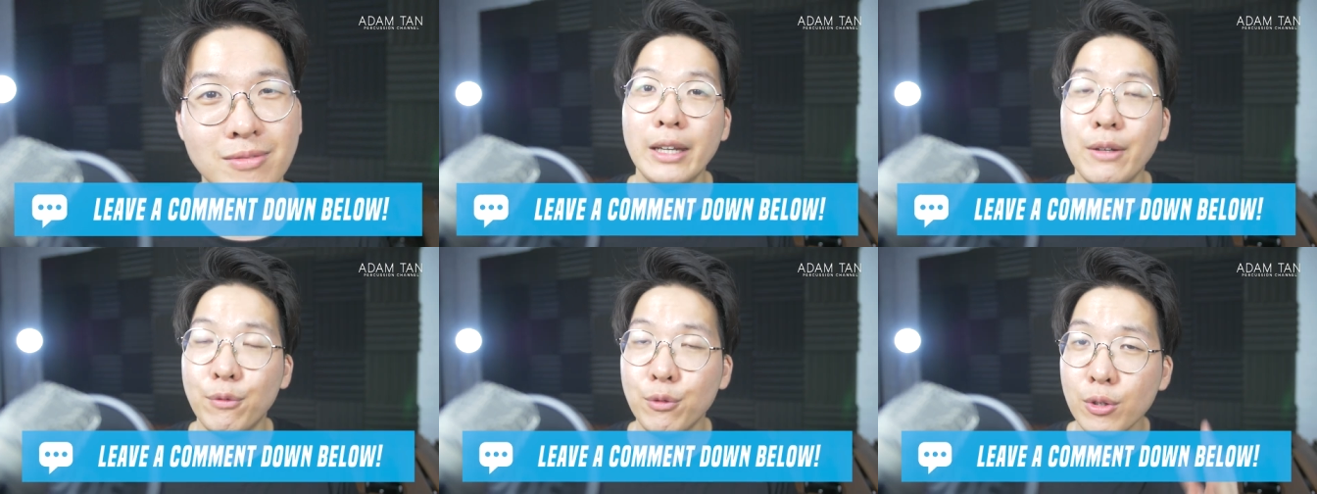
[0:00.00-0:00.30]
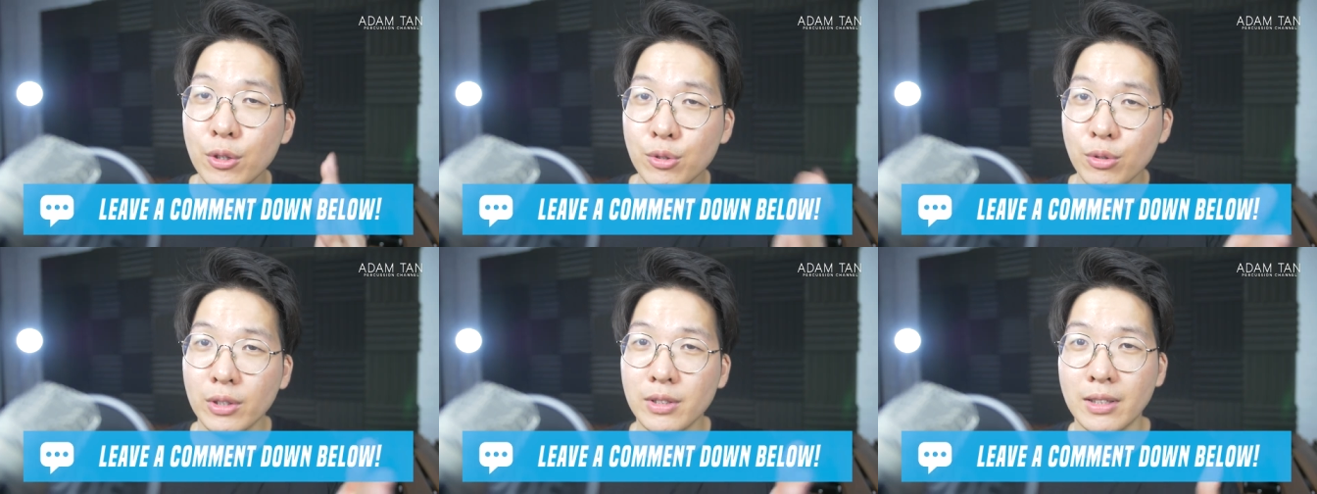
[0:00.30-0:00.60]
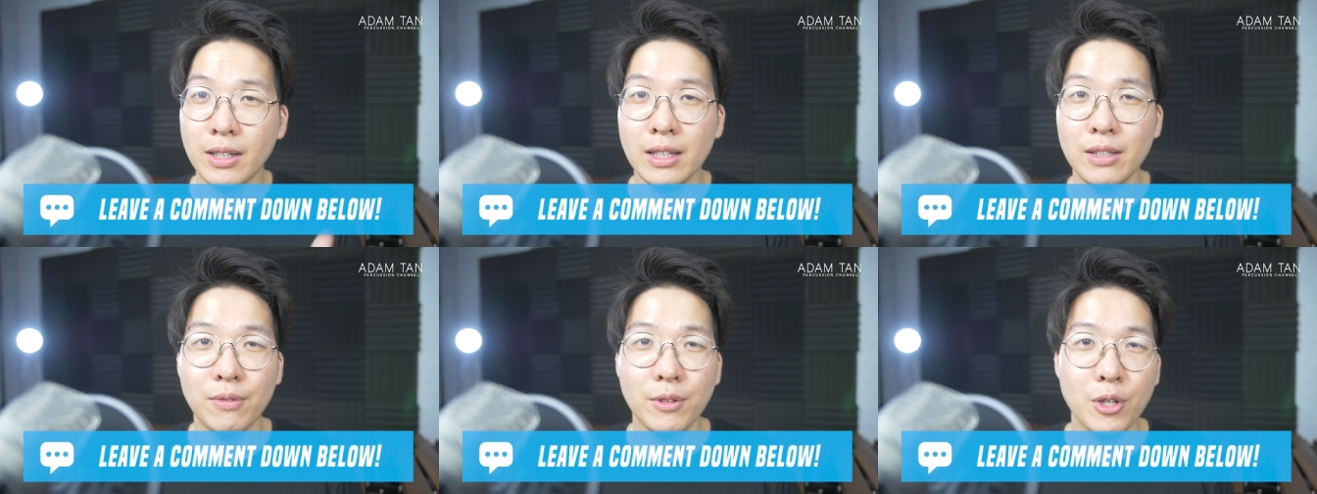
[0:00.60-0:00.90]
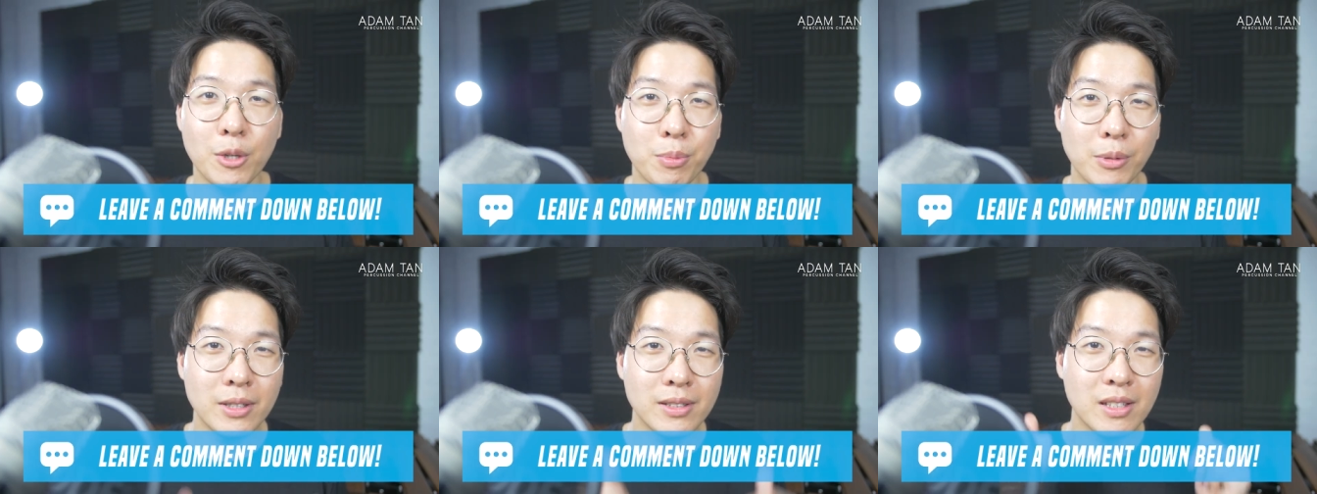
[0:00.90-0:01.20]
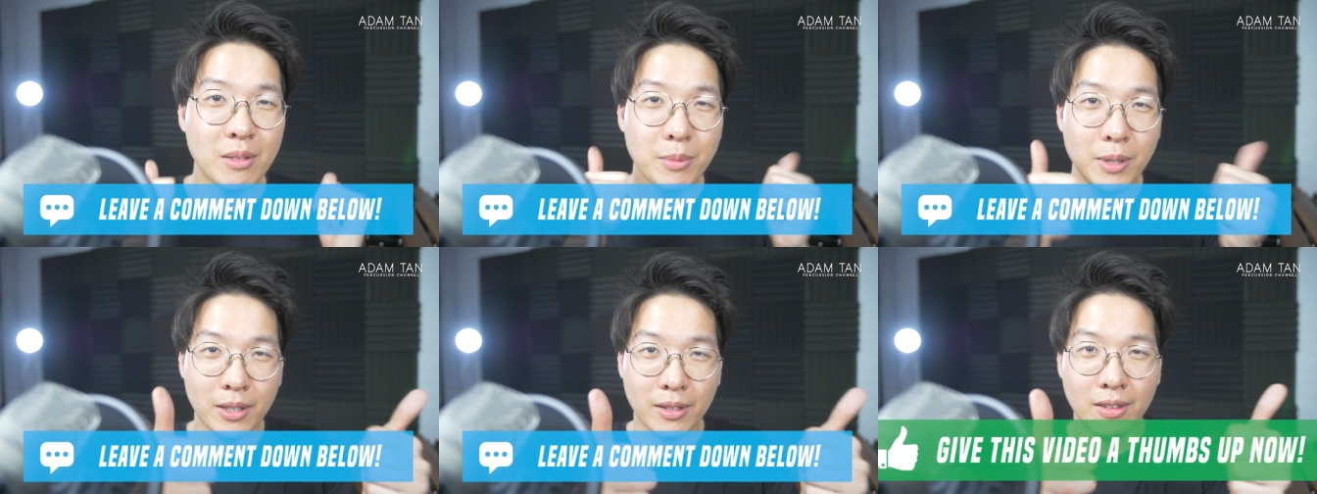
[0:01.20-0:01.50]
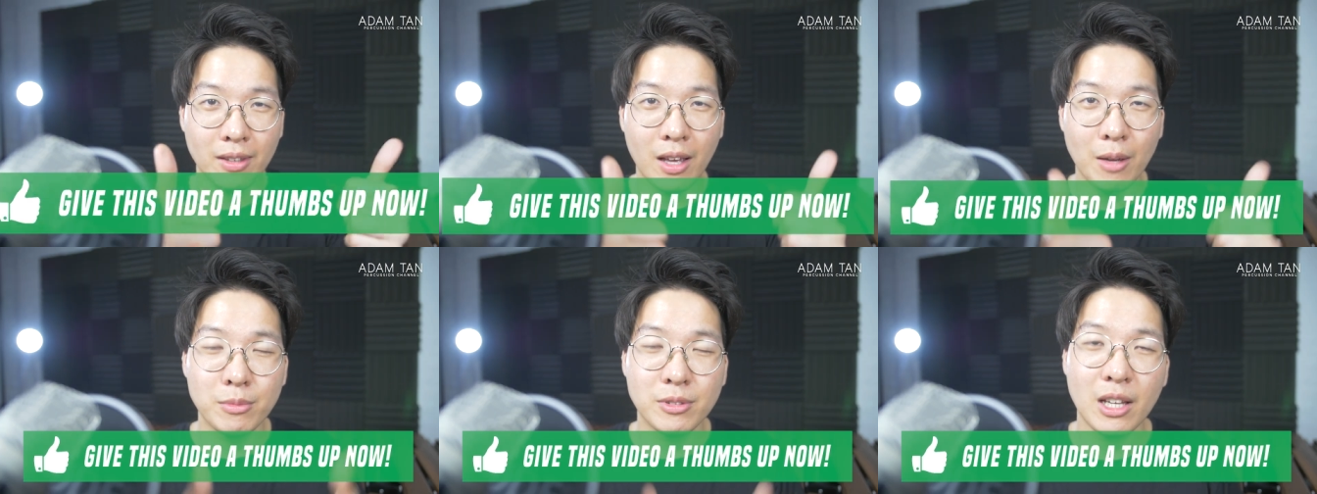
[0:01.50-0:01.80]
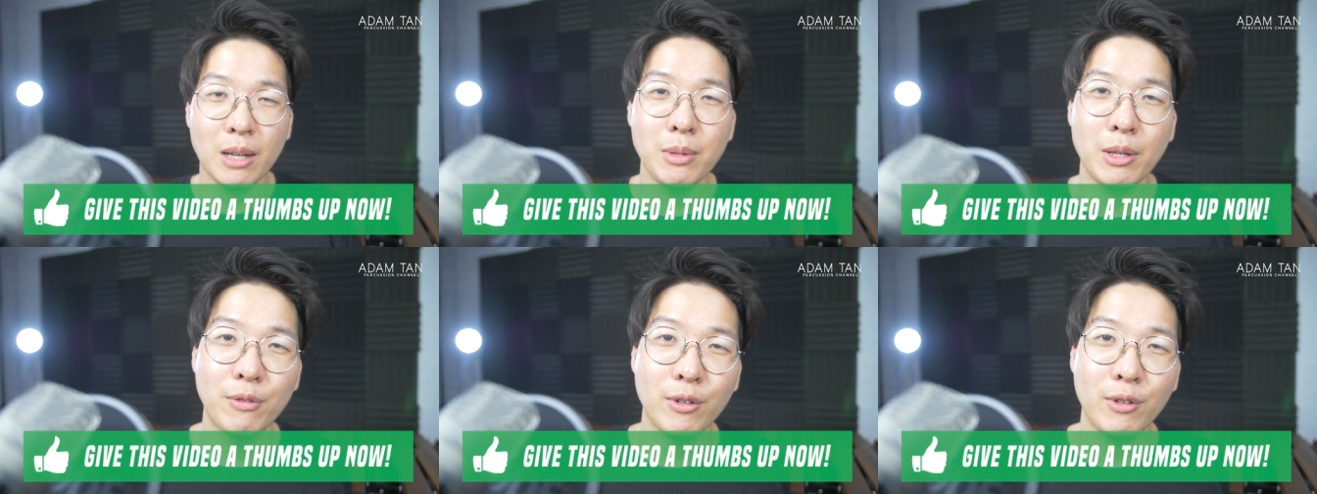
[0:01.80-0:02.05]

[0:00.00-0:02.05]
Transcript: And if you enjoyed today's video, please give me a thumbs up.